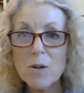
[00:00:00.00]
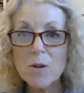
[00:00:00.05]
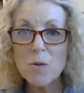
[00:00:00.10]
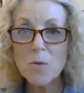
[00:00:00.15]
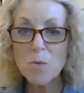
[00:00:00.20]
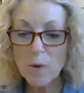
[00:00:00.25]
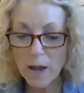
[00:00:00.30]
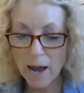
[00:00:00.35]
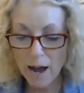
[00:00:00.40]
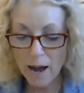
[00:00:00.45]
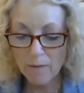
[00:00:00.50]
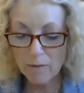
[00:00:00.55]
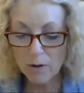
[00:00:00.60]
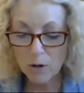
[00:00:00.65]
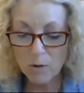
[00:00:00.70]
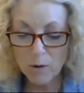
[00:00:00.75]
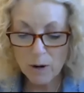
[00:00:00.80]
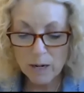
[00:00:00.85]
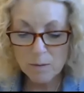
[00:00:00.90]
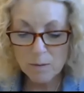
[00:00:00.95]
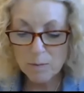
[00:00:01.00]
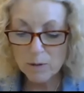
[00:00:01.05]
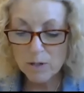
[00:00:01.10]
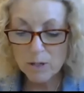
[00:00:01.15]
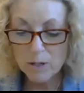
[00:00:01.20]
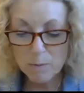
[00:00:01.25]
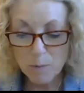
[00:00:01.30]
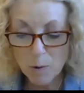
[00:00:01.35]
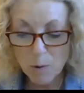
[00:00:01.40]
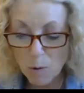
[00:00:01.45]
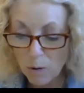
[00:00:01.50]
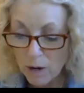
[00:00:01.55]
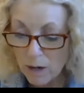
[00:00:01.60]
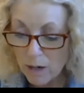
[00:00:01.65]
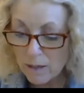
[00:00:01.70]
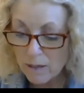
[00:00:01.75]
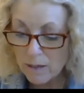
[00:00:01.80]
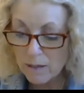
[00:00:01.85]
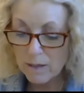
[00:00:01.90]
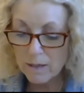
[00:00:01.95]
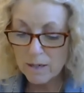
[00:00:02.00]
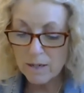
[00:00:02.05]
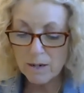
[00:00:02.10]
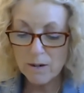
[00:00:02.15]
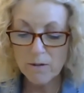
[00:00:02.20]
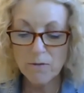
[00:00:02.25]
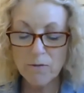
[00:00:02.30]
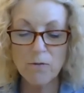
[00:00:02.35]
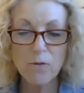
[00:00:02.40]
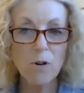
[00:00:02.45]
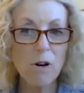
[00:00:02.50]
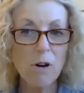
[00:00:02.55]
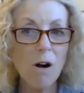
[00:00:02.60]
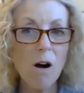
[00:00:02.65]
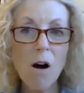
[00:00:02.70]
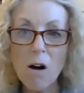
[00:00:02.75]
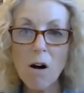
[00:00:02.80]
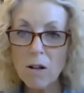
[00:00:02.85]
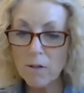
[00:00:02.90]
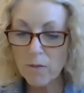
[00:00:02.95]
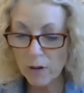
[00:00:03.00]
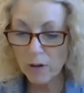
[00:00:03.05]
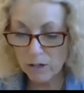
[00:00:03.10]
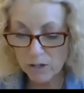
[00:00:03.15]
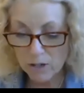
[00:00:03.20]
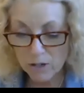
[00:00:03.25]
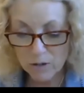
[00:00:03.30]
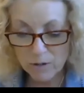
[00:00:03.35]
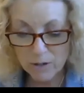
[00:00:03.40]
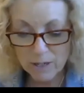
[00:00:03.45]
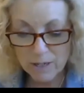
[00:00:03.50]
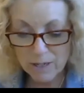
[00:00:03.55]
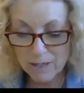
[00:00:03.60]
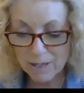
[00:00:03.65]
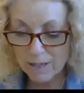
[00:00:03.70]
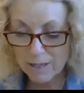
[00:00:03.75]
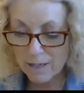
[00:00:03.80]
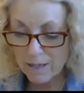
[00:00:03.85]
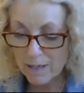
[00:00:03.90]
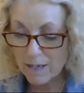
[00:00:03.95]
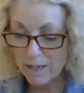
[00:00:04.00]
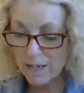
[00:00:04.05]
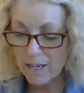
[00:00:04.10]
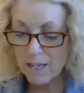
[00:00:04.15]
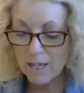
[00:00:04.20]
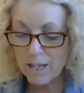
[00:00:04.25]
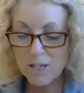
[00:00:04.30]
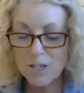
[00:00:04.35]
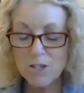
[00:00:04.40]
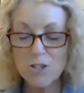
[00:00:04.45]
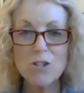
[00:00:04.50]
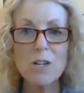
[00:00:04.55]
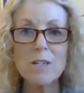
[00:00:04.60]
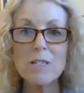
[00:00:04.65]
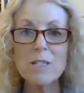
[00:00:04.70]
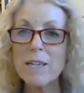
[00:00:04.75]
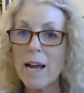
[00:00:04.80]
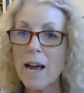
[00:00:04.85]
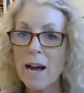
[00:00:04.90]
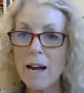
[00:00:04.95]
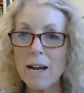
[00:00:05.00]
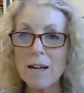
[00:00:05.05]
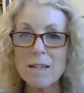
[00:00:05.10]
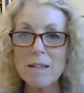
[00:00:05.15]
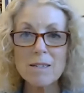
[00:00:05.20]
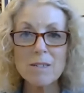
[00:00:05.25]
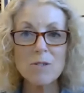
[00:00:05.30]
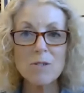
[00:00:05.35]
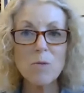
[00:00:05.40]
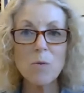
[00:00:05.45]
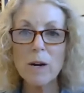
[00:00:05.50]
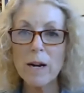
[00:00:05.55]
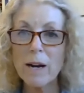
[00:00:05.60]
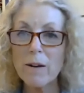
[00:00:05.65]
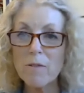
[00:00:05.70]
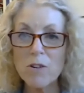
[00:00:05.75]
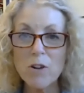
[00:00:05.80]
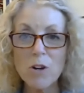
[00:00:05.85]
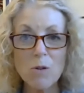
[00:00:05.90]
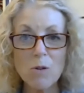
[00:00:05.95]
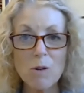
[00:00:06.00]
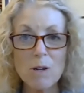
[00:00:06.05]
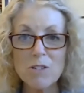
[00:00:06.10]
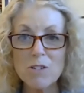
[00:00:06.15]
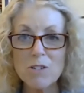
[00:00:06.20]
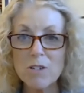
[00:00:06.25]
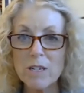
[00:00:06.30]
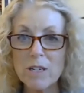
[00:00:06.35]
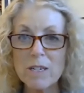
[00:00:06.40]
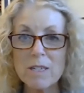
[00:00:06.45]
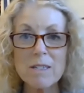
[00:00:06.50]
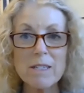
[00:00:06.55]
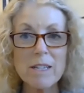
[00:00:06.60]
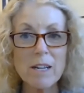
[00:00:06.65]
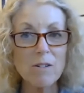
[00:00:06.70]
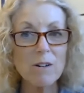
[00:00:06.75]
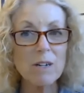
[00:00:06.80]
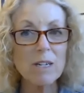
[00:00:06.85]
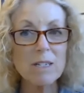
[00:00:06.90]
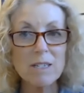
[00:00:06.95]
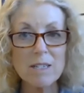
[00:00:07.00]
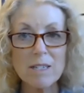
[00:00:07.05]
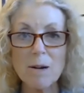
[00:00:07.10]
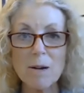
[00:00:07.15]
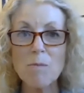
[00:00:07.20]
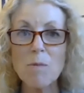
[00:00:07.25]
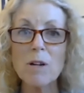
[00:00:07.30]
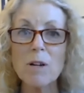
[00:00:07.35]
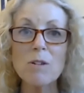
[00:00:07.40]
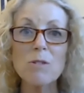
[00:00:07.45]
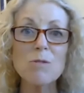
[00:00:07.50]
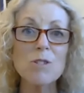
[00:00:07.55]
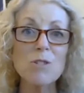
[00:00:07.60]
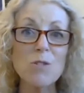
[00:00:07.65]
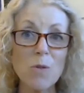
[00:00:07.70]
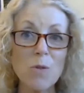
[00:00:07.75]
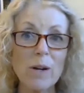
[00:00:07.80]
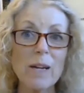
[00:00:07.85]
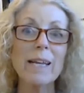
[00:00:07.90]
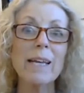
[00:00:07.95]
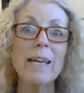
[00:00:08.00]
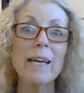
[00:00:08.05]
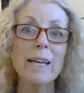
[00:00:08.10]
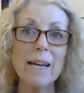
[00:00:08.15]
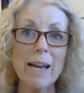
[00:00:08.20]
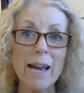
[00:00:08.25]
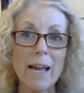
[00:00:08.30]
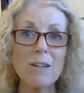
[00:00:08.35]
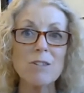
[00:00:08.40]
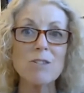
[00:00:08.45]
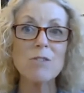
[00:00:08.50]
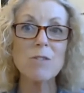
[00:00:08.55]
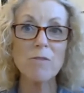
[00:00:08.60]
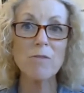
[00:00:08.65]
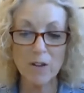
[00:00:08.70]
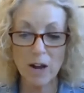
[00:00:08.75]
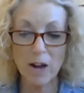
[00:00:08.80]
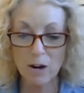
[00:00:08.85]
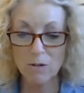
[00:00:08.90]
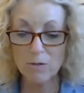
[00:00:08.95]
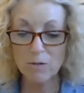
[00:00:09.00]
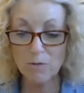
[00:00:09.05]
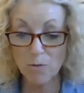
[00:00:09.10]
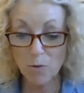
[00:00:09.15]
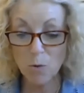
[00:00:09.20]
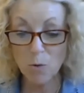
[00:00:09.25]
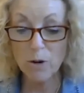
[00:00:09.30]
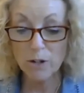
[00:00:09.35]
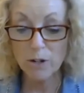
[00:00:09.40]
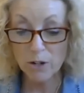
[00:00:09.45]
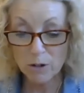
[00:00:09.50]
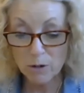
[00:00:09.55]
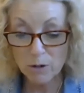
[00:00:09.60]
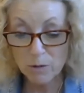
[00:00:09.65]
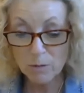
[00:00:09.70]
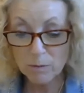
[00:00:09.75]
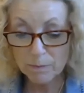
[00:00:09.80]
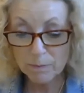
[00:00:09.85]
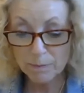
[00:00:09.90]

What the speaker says: We have incredible support for all of our students. Just ask whatever your question is. There is someone who's going to get an answer found for you.